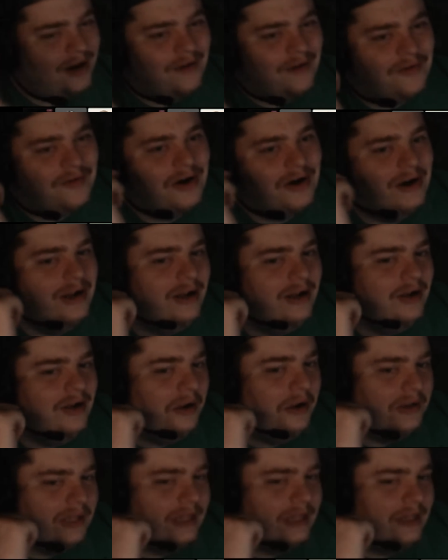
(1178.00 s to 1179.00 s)
like whatever.
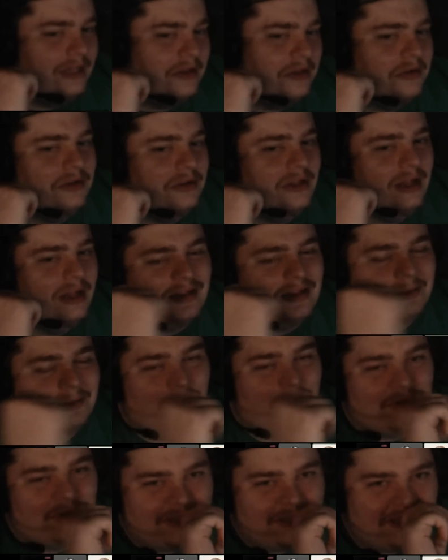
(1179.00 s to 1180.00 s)
The
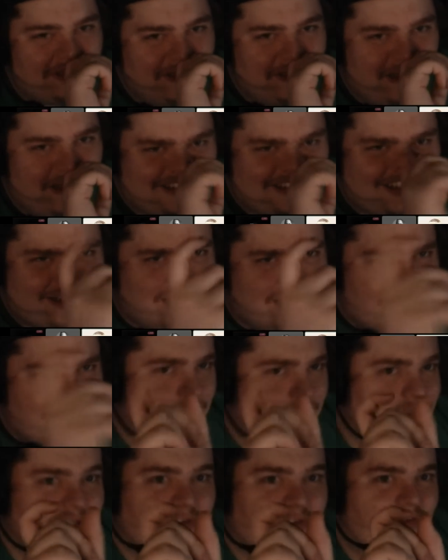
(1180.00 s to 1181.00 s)

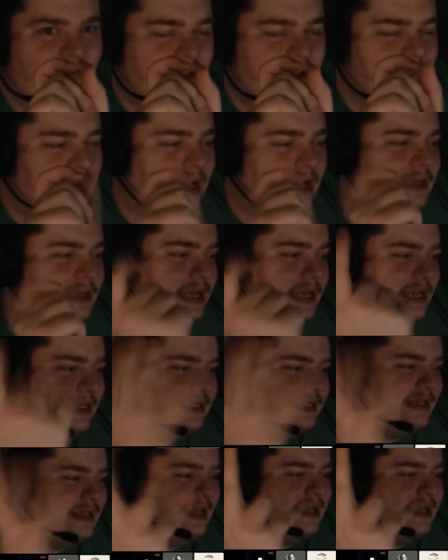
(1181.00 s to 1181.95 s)
multivitamin I take